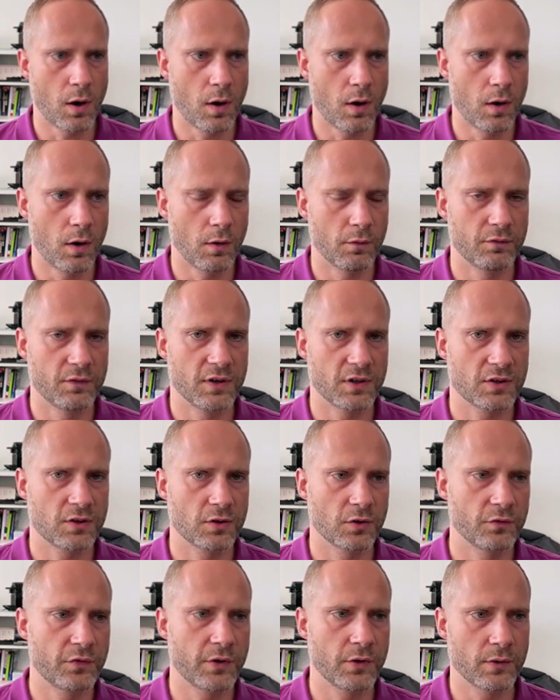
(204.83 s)
of the
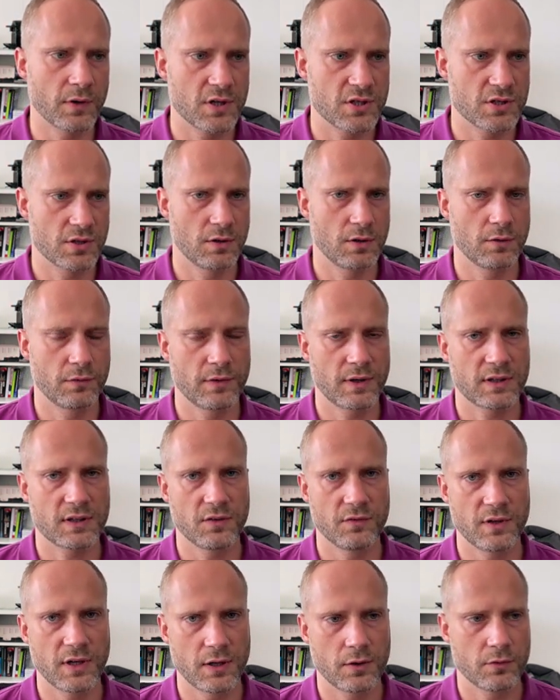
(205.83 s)
configuration of
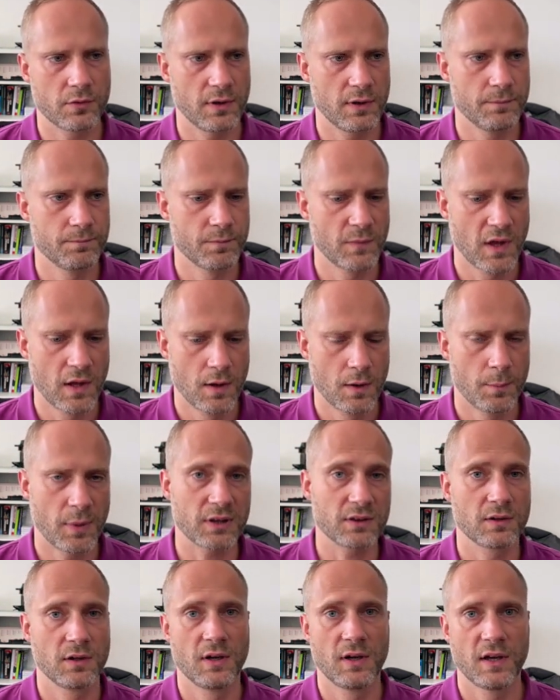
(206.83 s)
Active Directory.
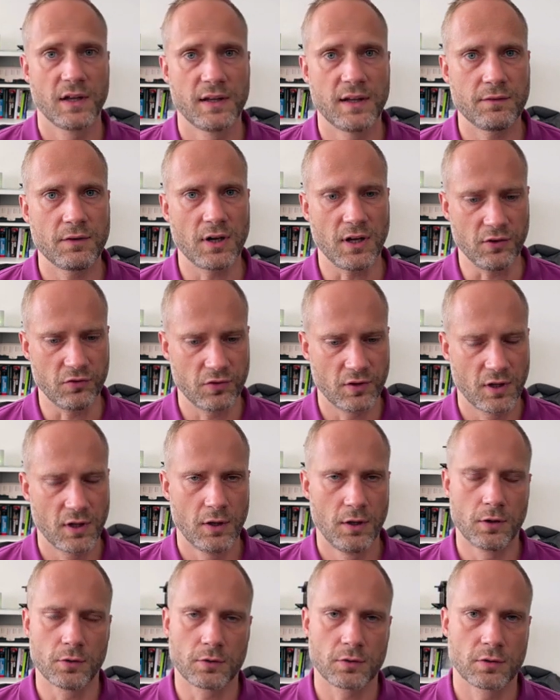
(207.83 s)
But nevertheless,
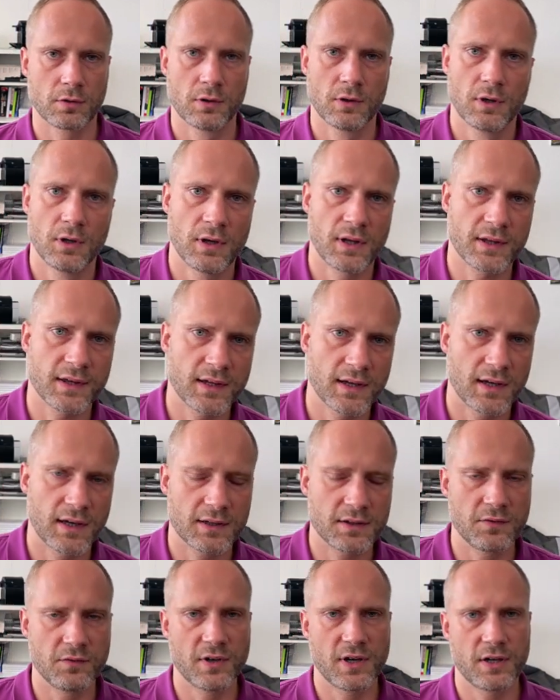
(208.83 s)
look, like
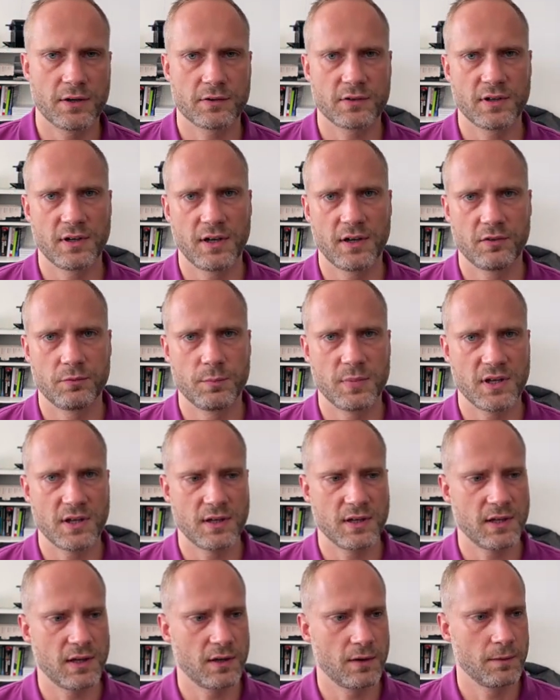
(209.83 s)
Active Directory has been
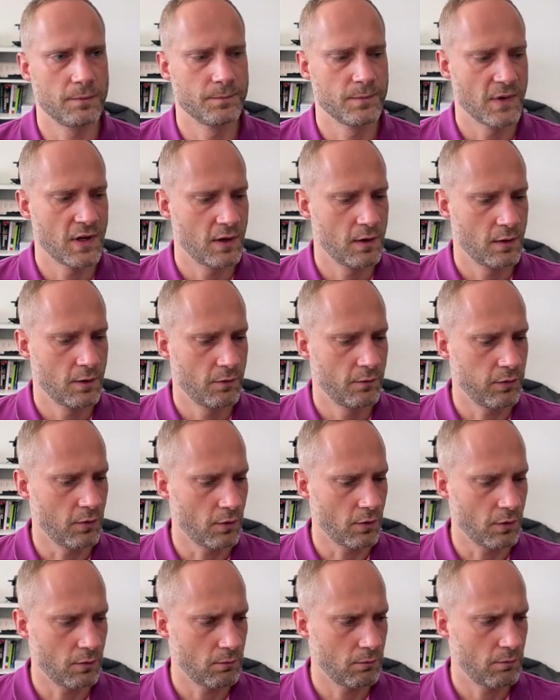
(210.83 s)
here
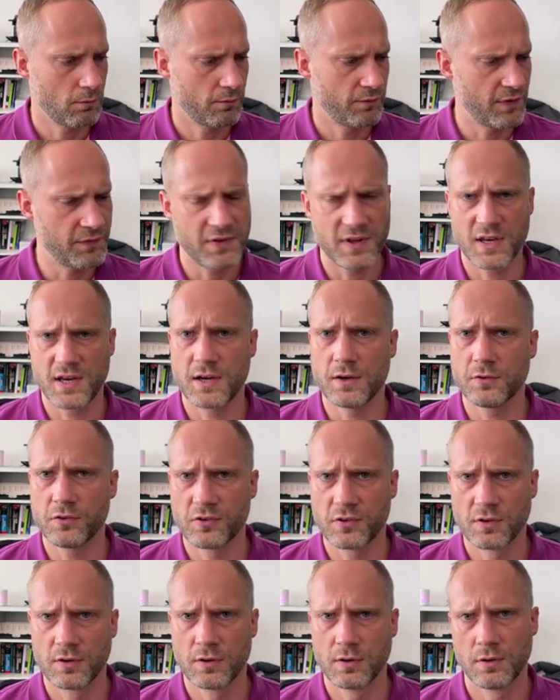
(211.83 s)
for 15
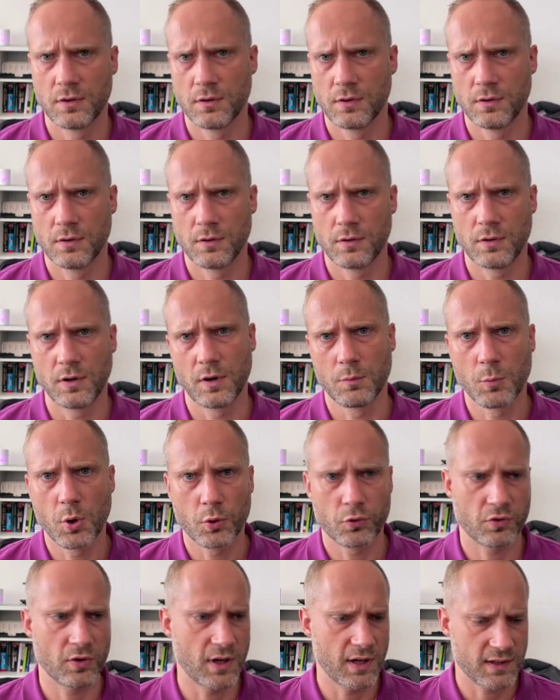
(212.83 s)
years,
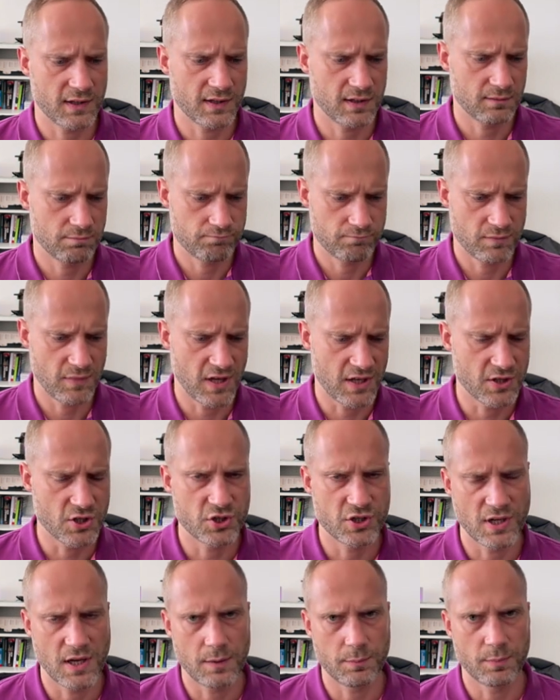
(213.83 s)
almost like in the
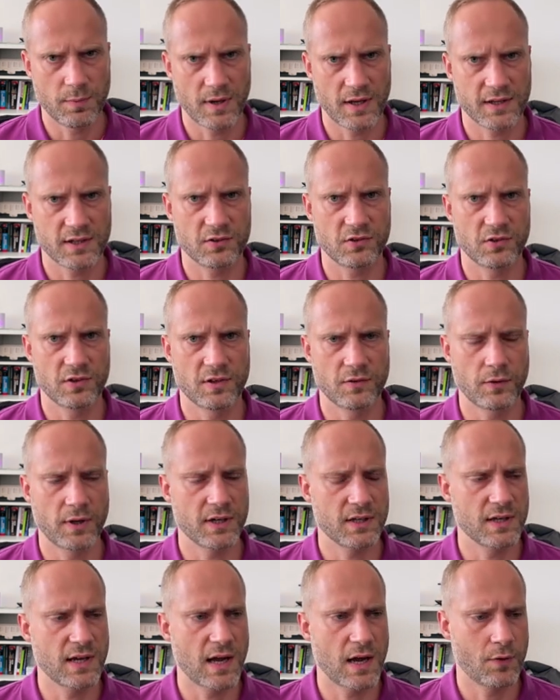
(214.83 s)
shape like it's
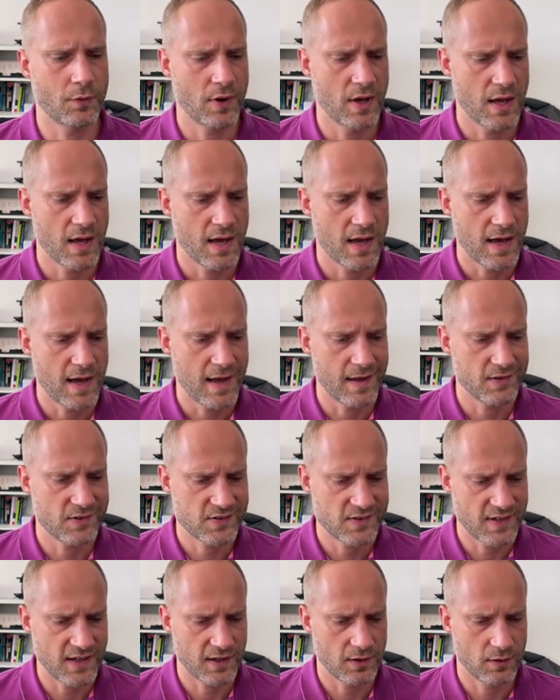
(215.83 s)
right now, and
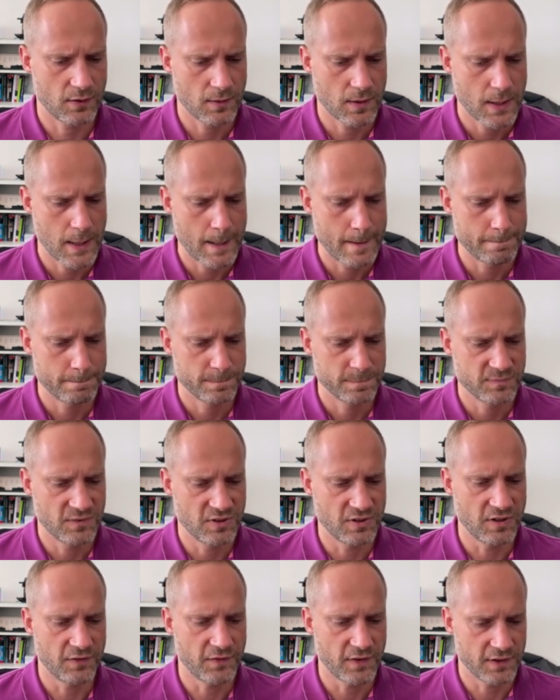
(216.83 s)
still the
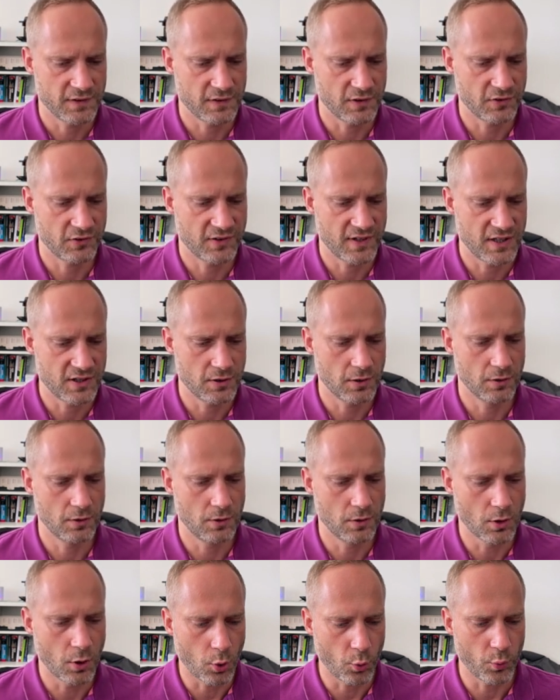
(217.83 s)
defenders, they
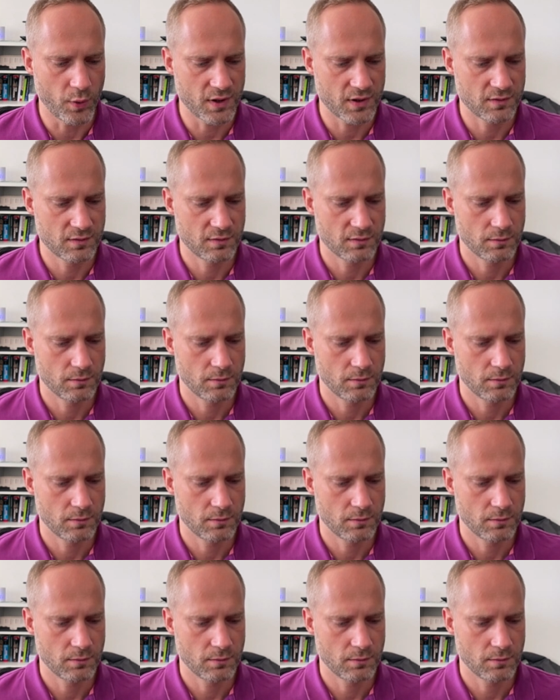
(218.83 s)
don't know it